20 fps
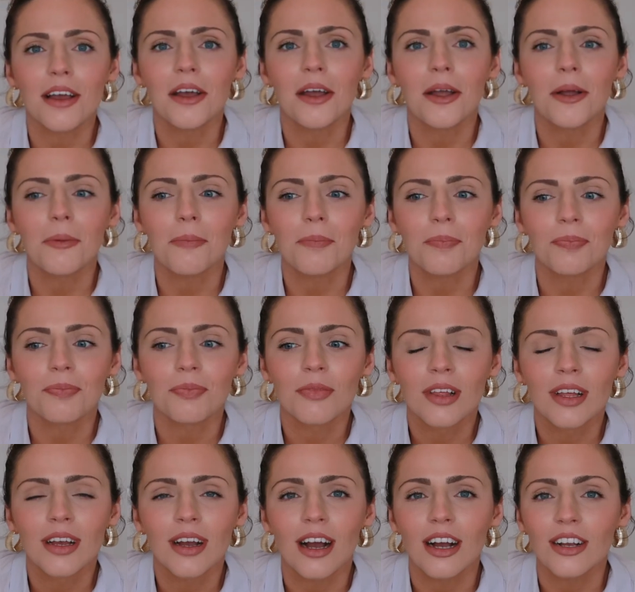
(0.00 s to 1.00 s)
Um,
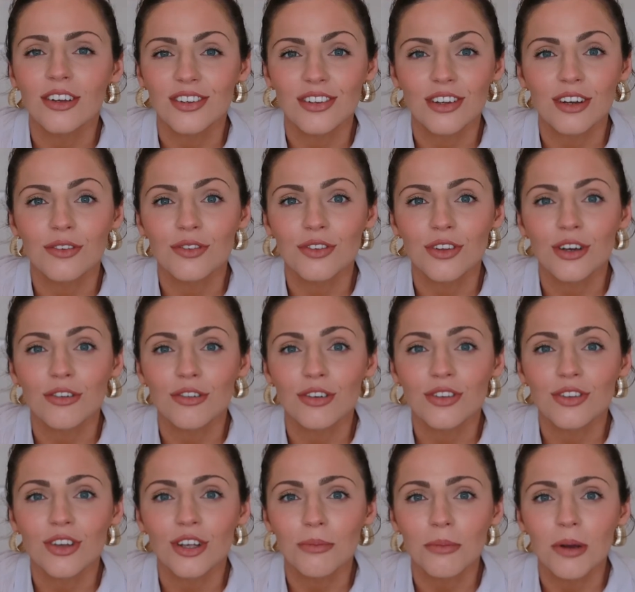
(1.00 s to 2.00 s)
I just love Zara
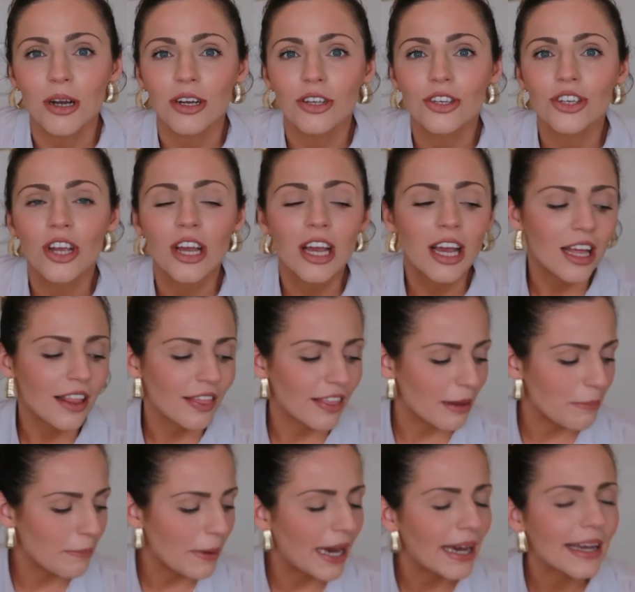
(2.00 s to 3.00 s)
so much.
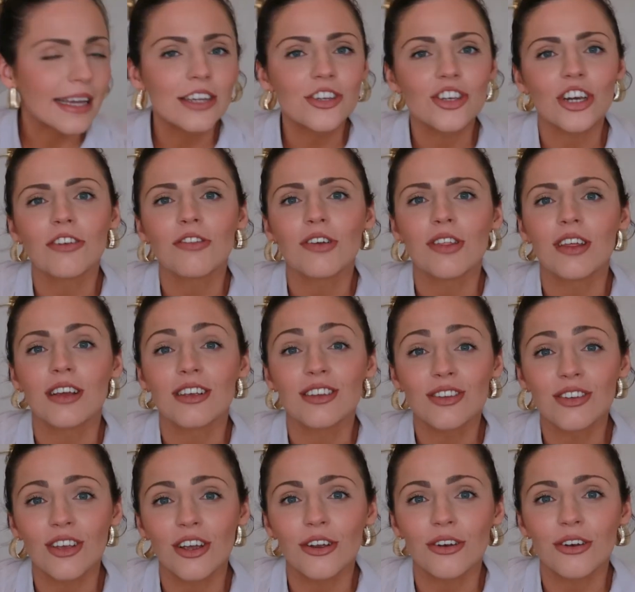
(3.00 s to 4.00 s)
They package everything
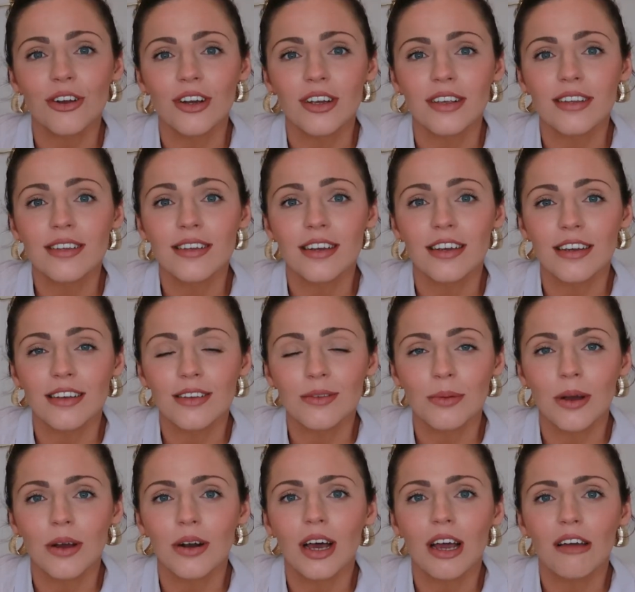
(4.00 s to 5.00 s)
so nicely as
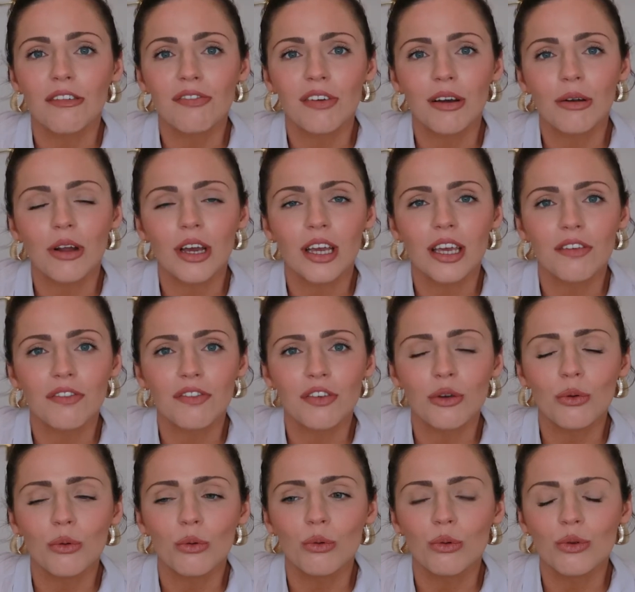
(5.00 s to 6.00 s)
well. Like I felt like if
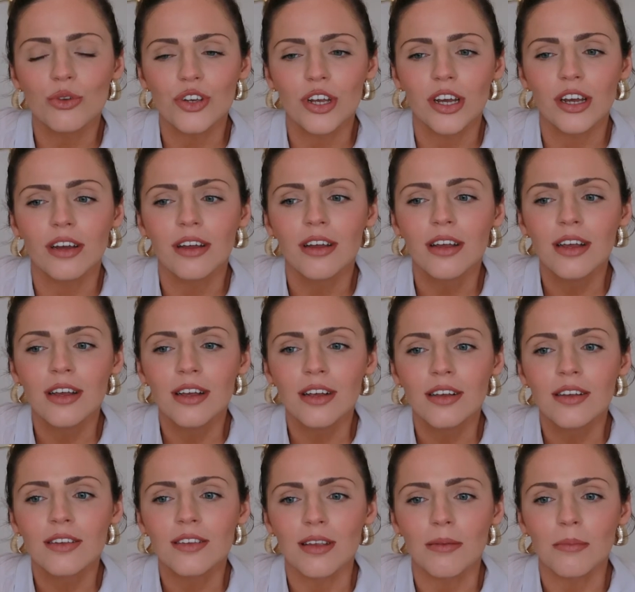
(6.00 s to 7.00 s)
you order
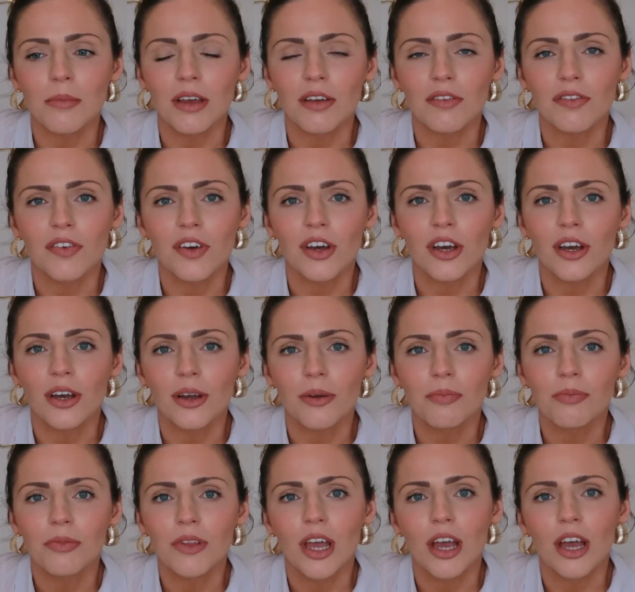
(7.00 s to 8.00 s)
something
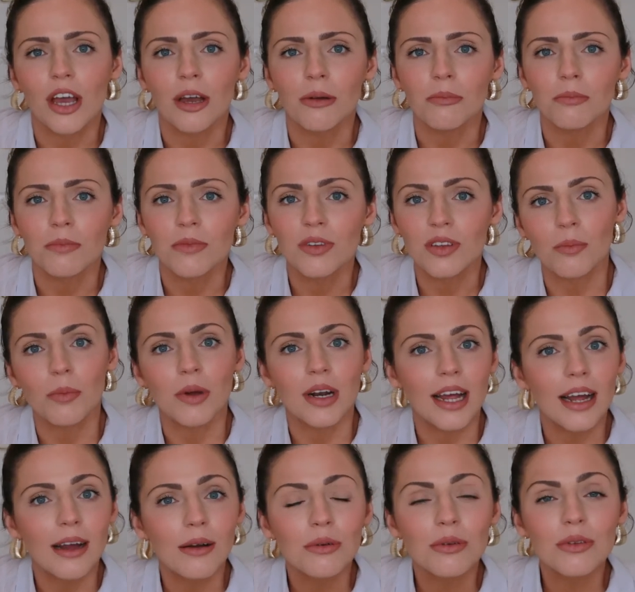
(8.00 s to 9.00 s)
for um, someone
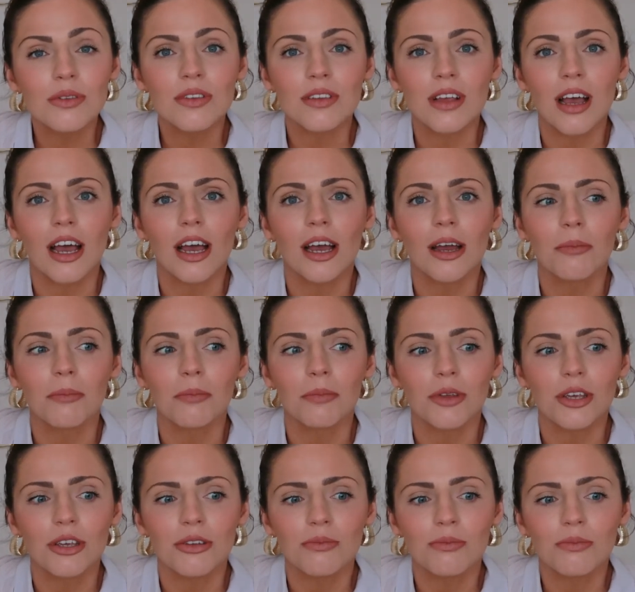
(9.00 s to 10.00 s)
else,
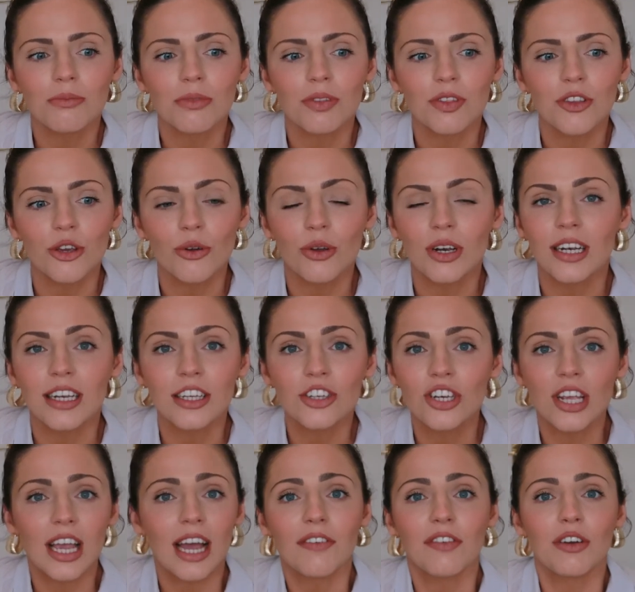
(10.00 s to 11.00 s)
um, you, you could
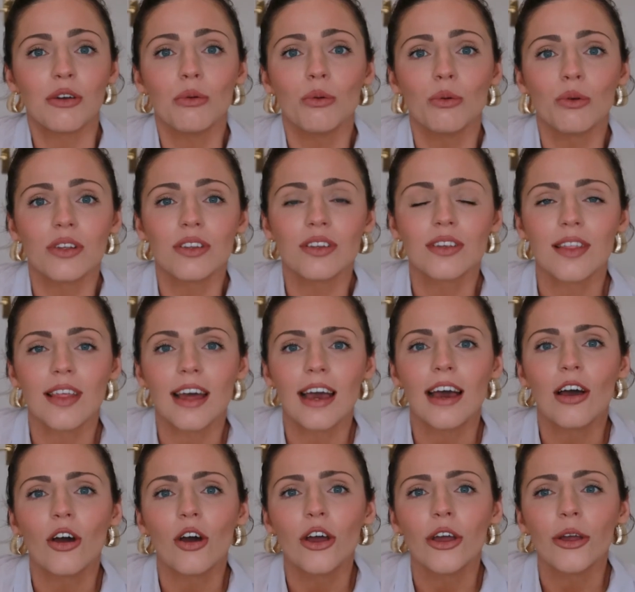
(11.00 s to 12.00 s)
literally have it ordered to
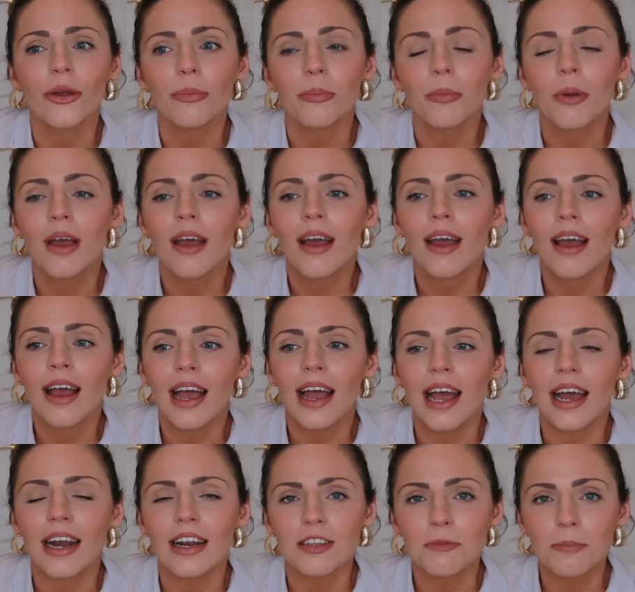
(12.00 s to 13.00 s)
their home
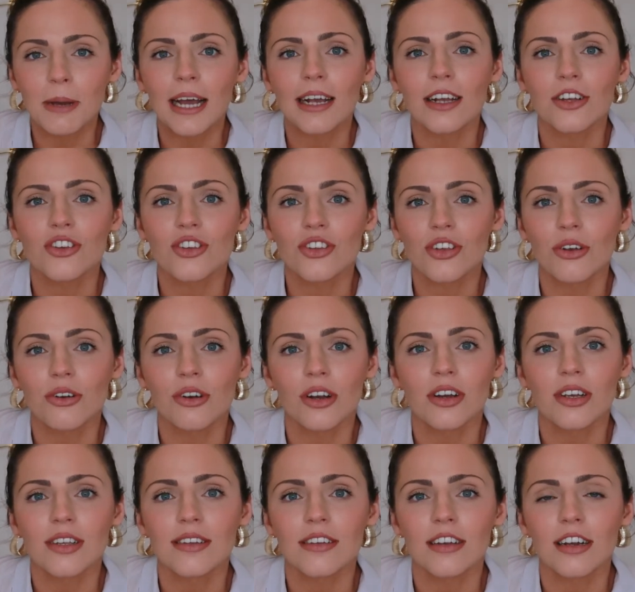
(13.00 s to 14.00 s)
and it's packaged so
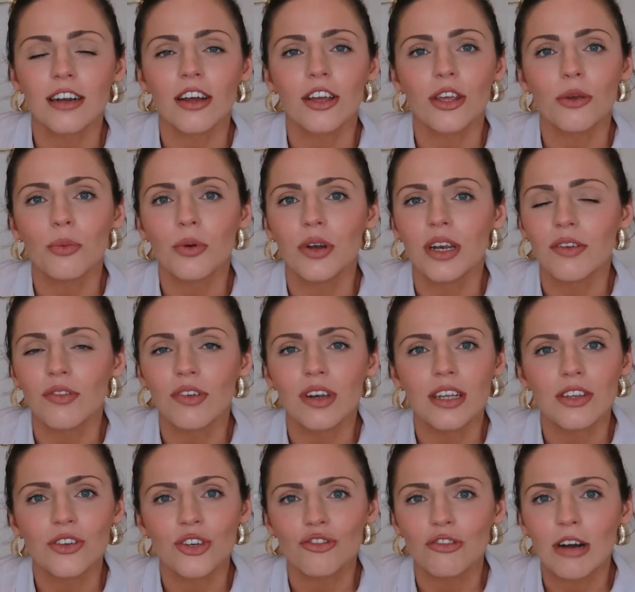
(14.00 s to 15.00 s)
nicely, like you wouldn't even
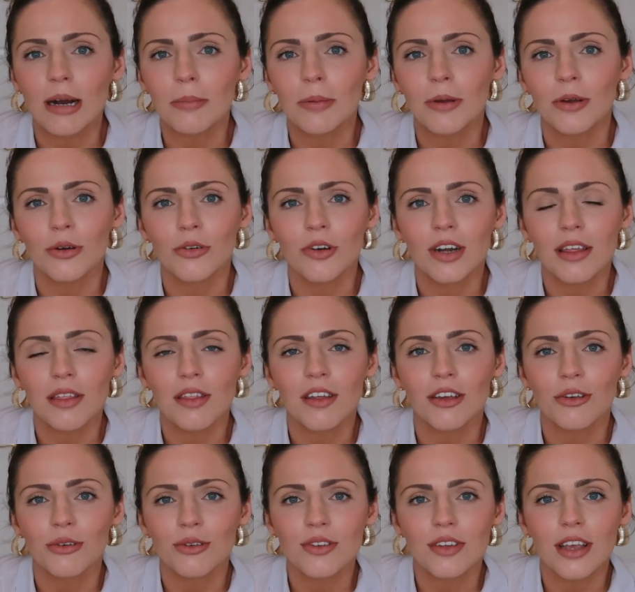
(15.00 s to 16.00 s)
need to wrap it or
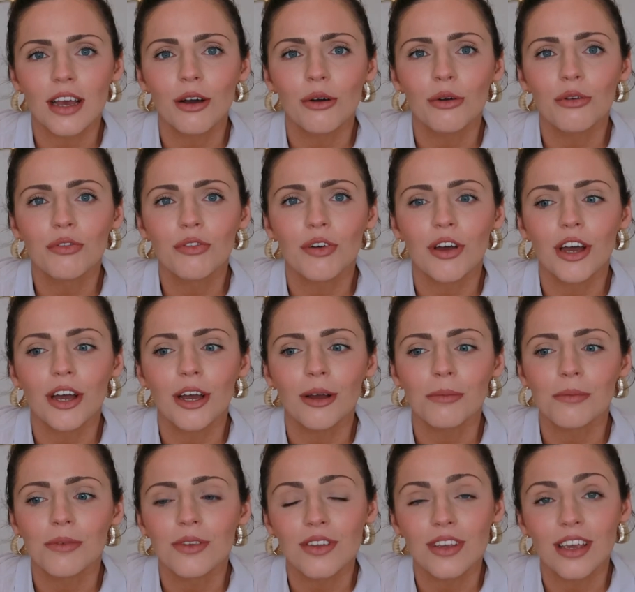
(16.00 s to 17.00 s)
anything yourself.
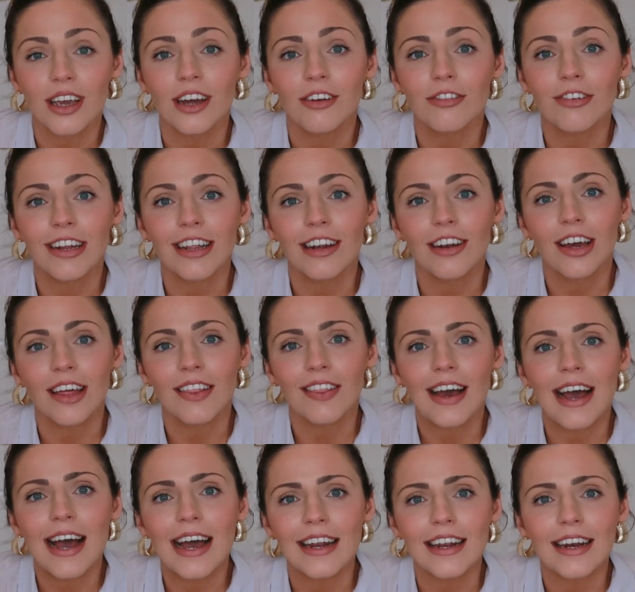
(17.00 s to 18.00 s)
Um, so yeah, I really like
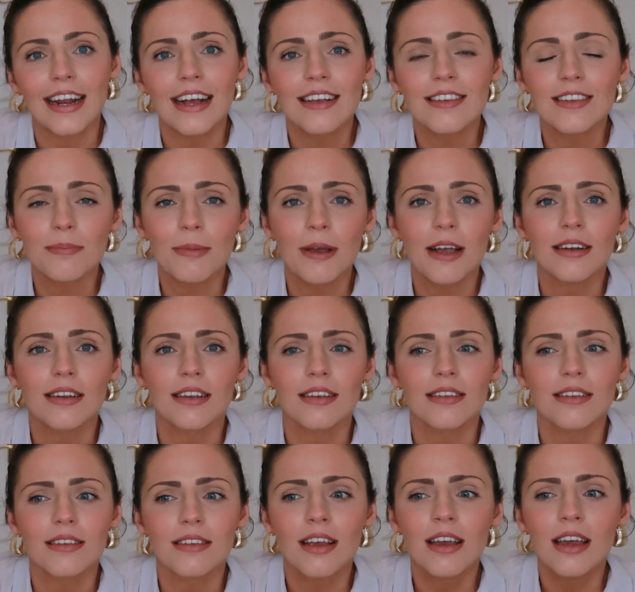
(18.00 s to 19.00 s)
that added aspect.
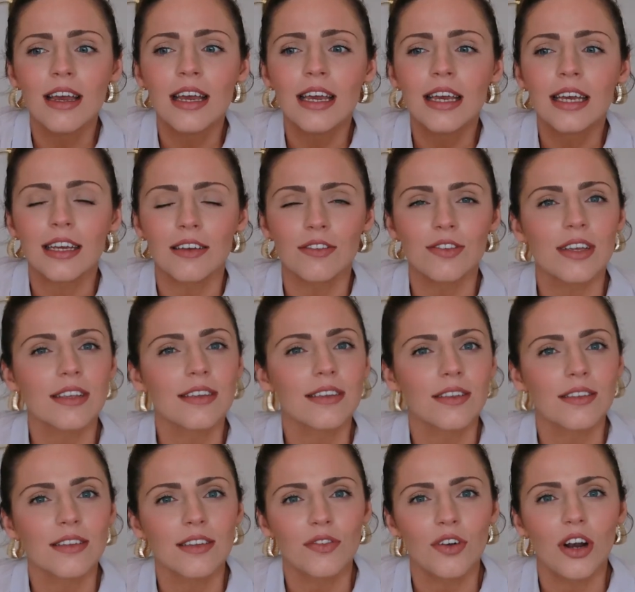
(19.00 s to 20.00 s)
It gives that
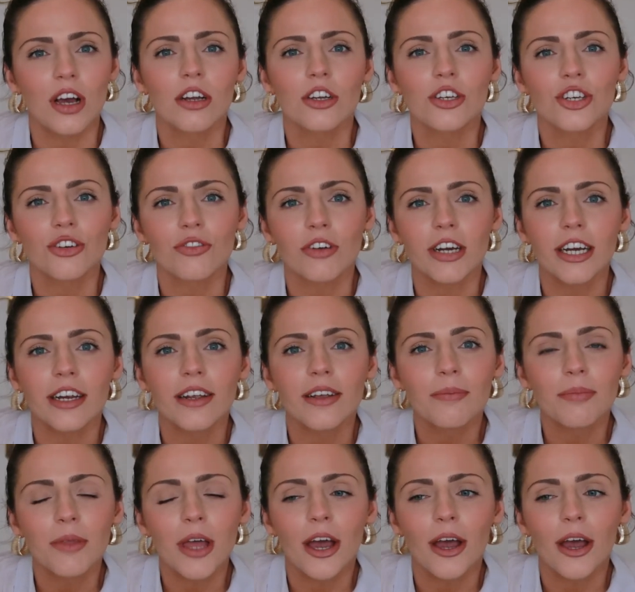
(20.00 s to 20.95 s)
sense of luxury.